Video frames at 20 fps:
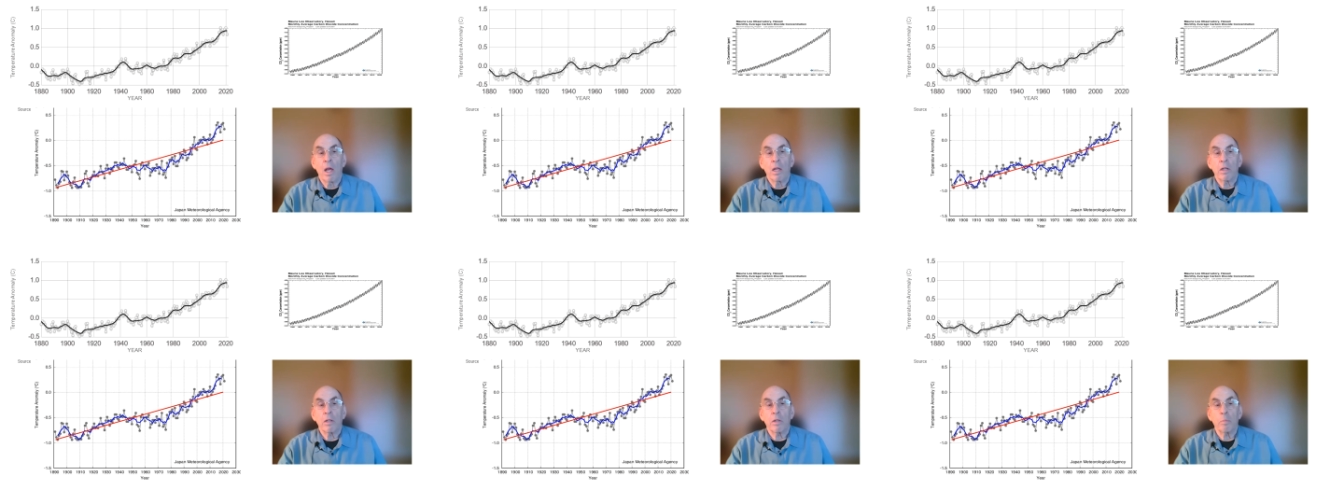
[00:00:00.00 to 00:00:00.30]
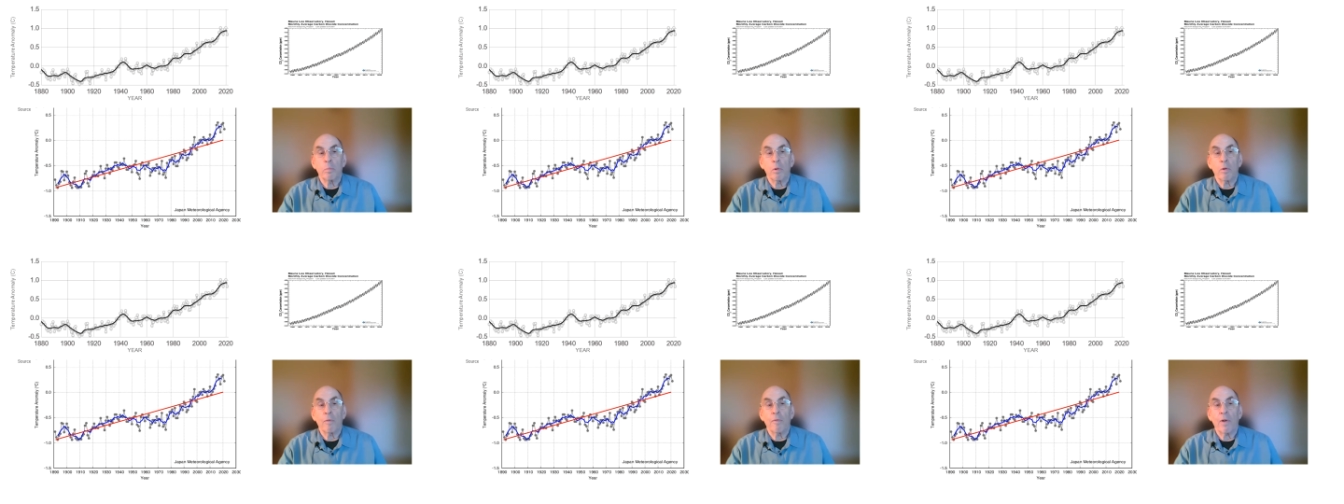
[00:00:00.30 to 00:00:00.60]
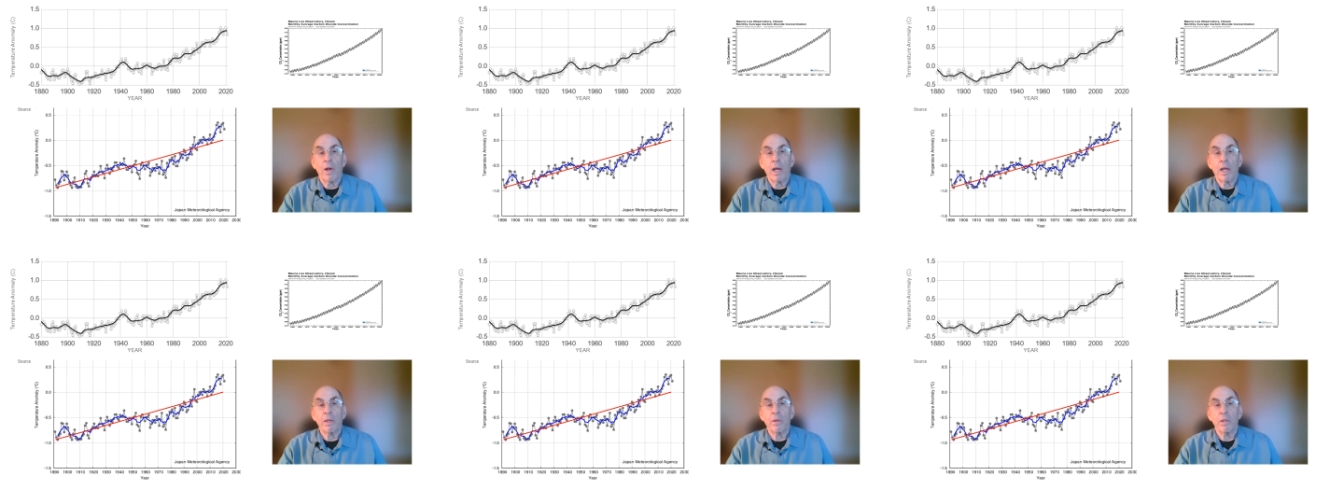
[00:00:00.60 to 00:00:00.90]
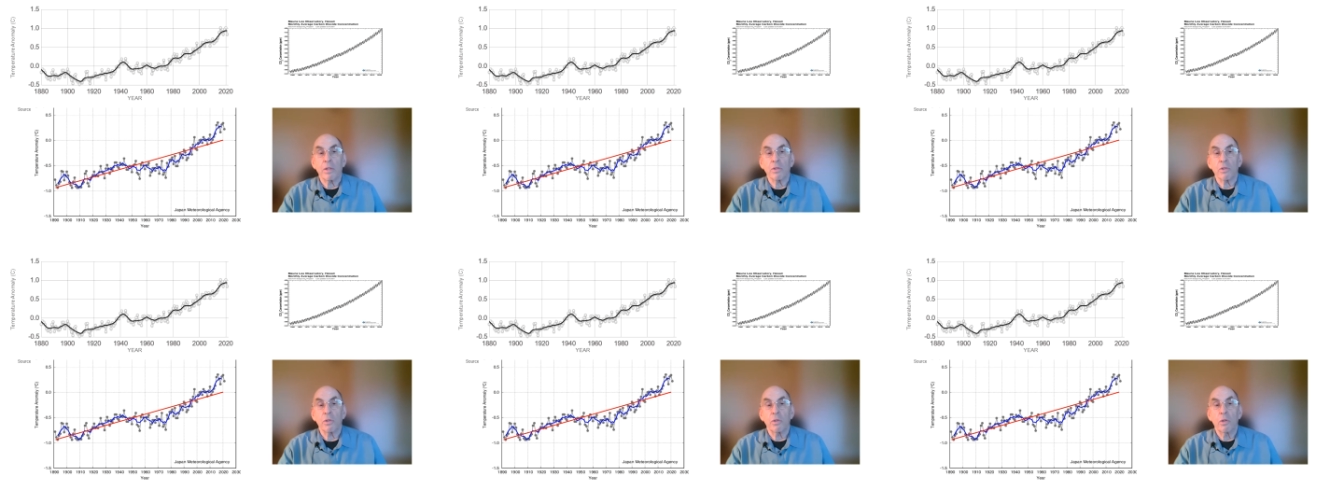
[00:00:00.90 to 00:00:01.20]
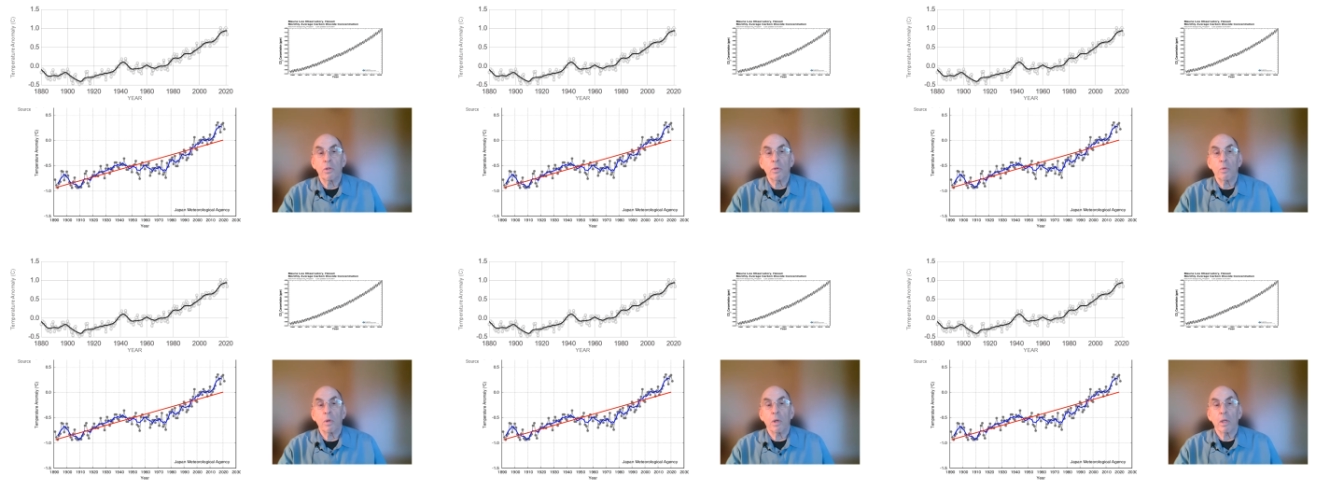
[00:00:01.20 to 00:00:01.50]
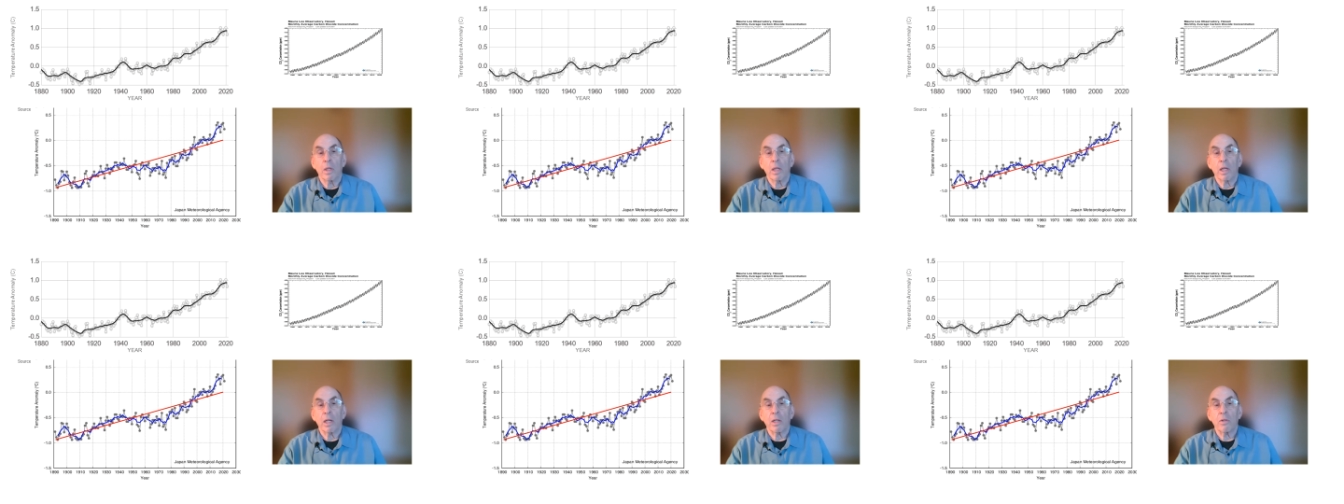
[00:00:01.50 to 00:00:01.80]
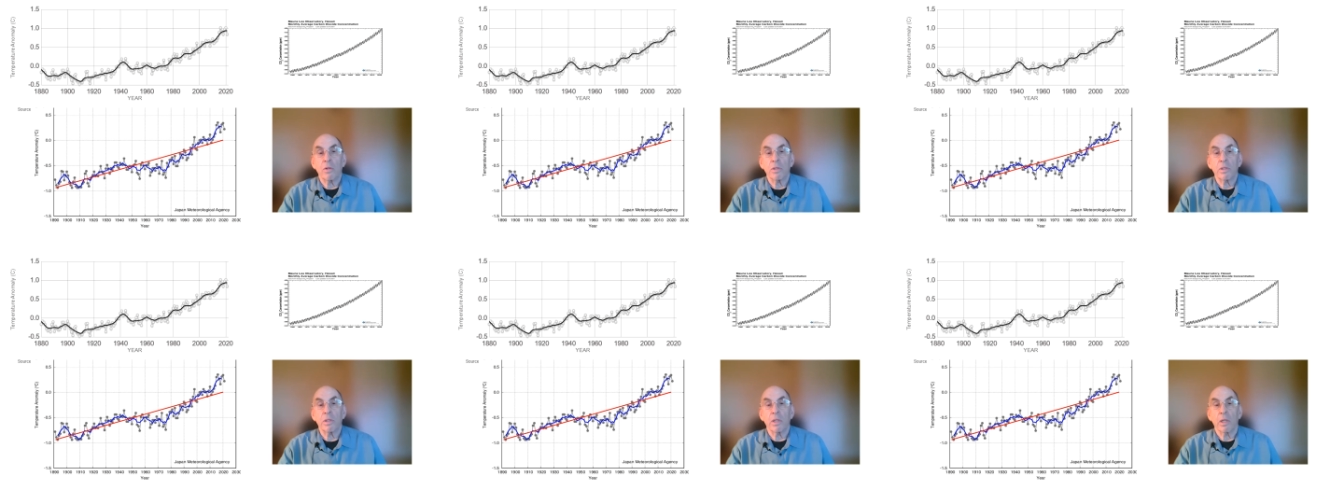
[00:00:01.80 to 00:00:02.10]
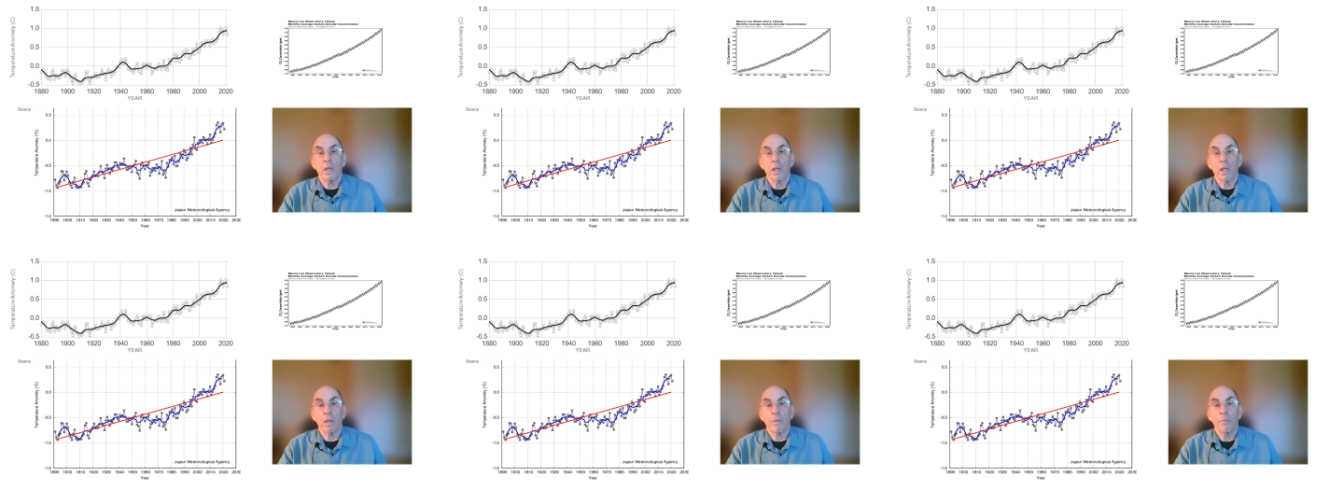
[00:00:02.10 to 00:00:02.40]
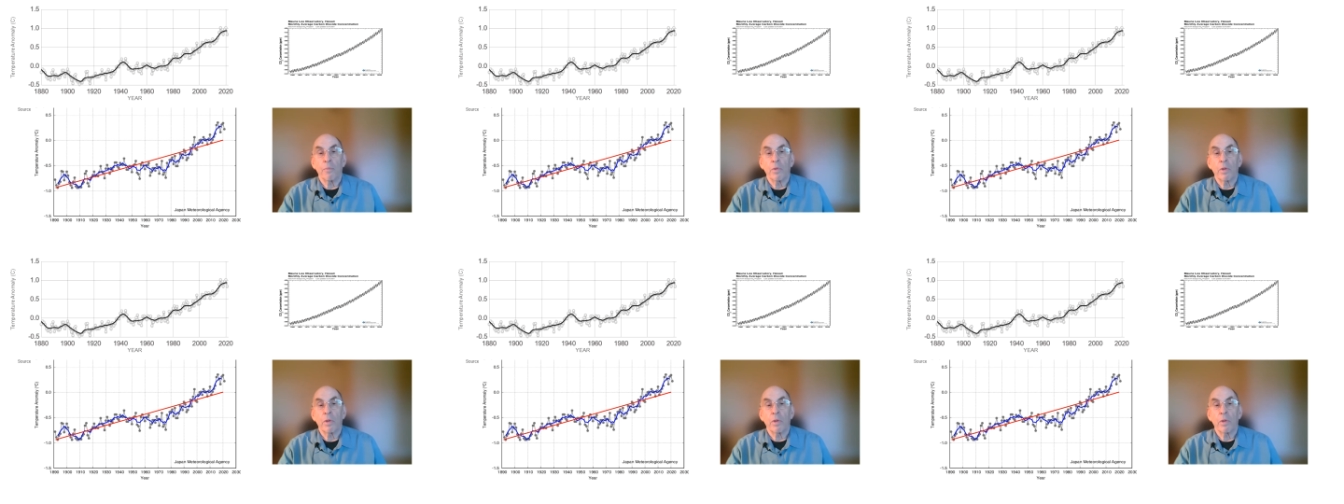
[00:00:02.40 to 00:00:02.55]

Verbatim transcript: to provide this new electricity.